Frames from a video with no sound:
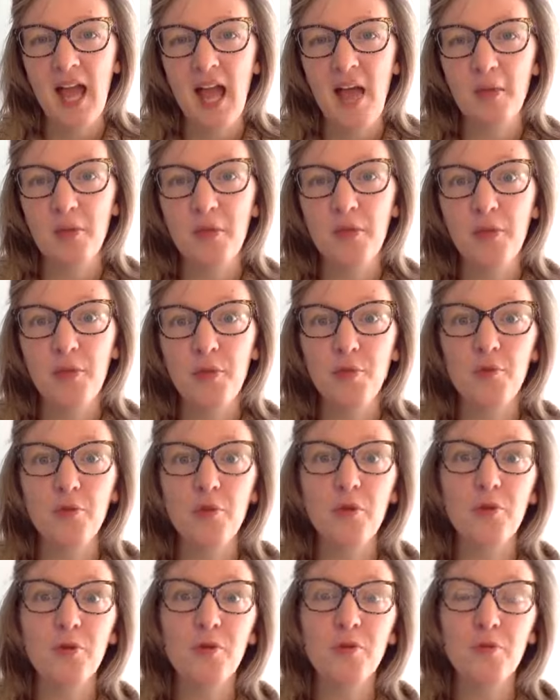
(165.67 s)
And
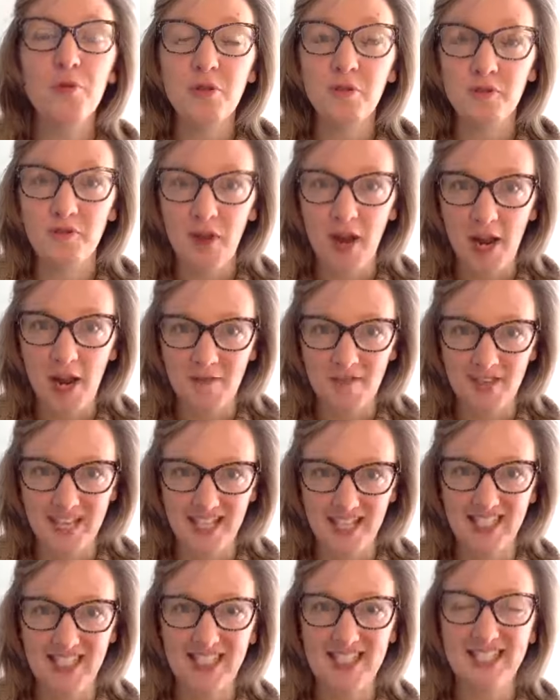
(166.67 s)
through the 5
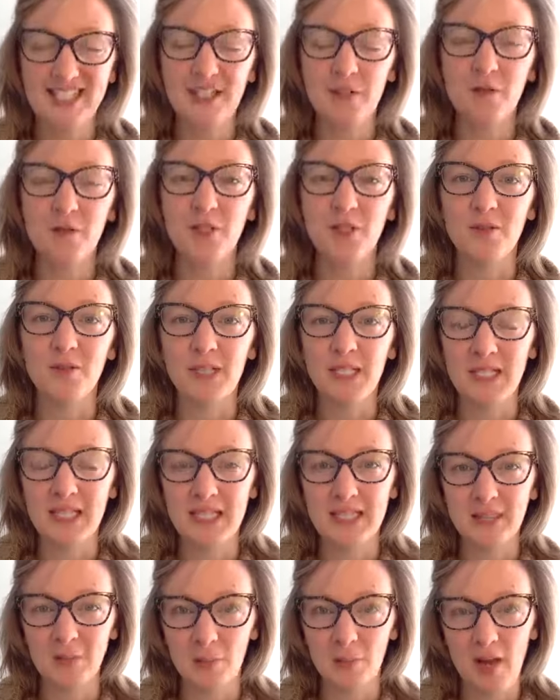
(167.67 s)
years of doing
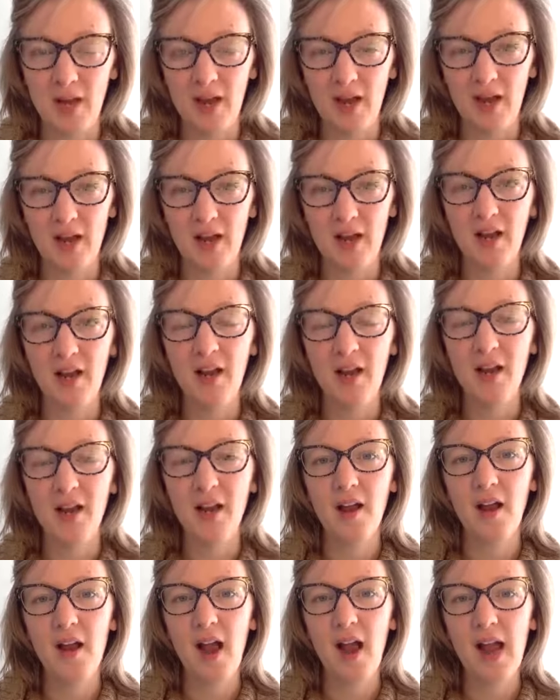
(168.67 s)
this work,
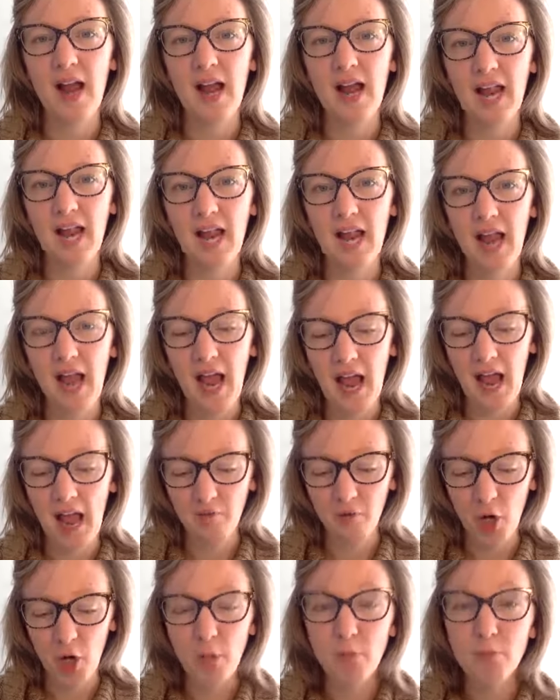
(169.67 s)
I
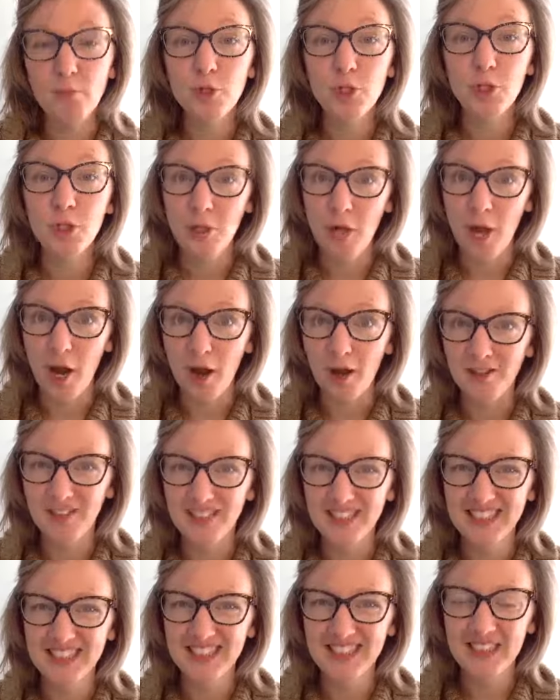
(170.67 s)
have come to
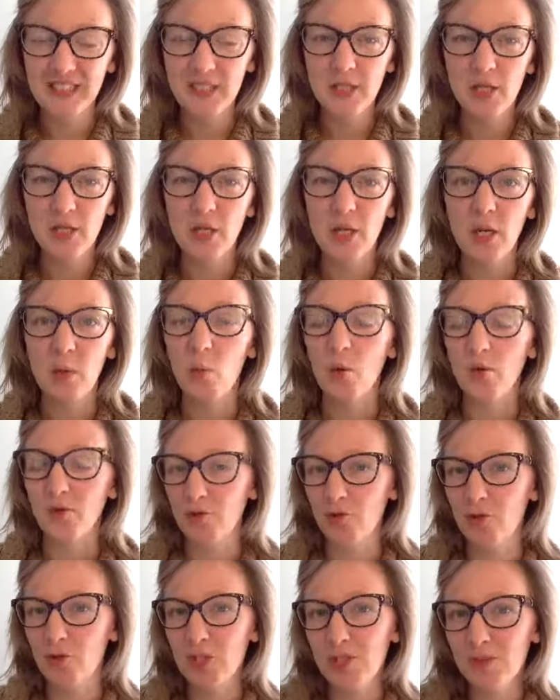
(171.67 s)
know it
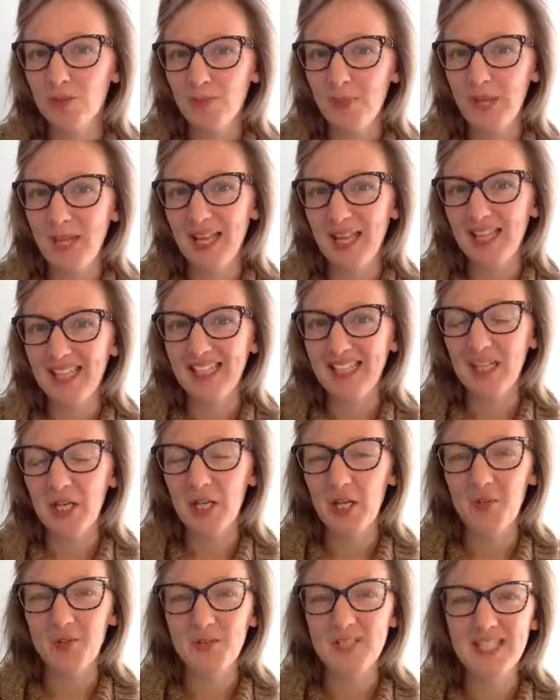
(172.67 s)
wasn't just me
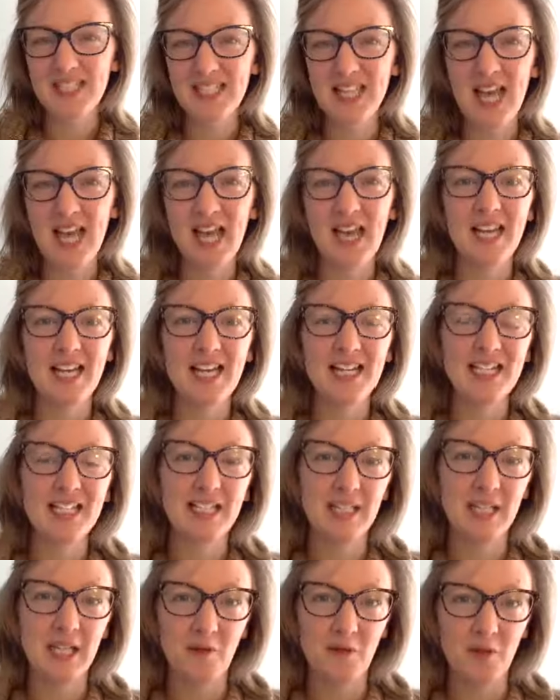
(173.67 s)
who was scared.
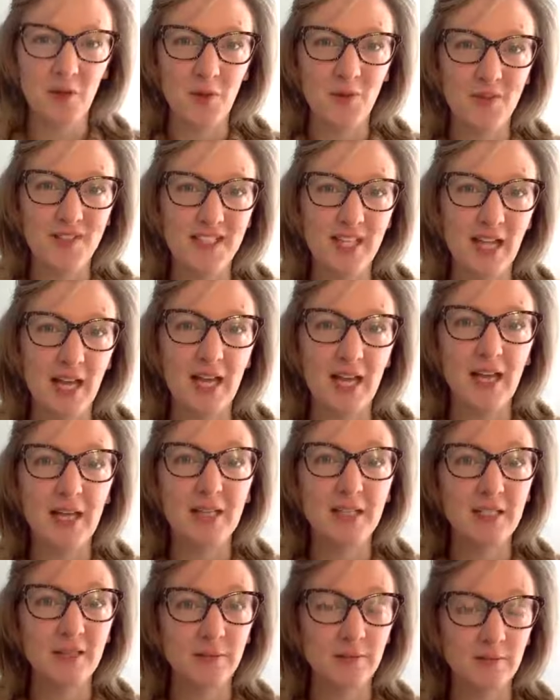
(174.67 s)
If you're
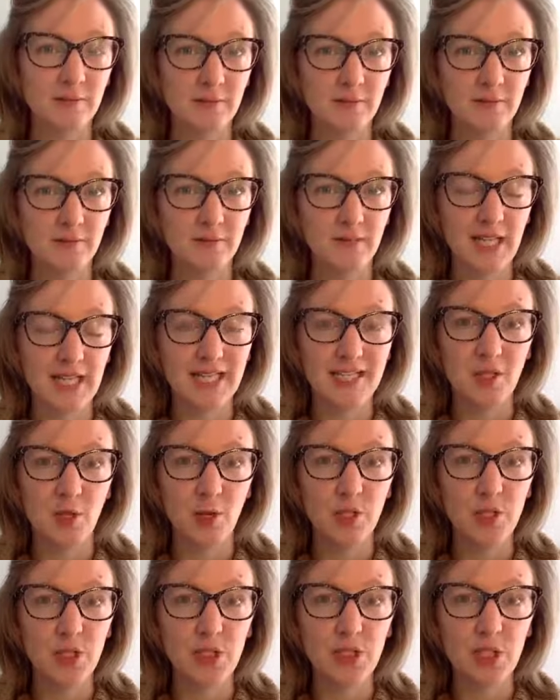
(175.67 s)
scared, it's
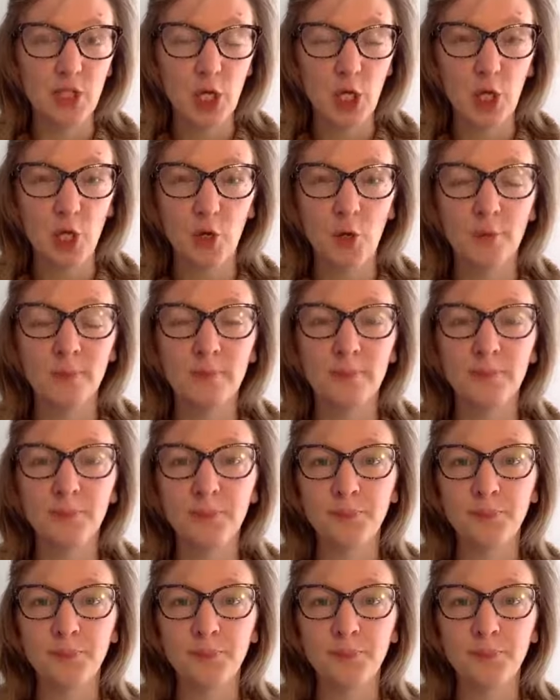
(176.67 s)
not just you.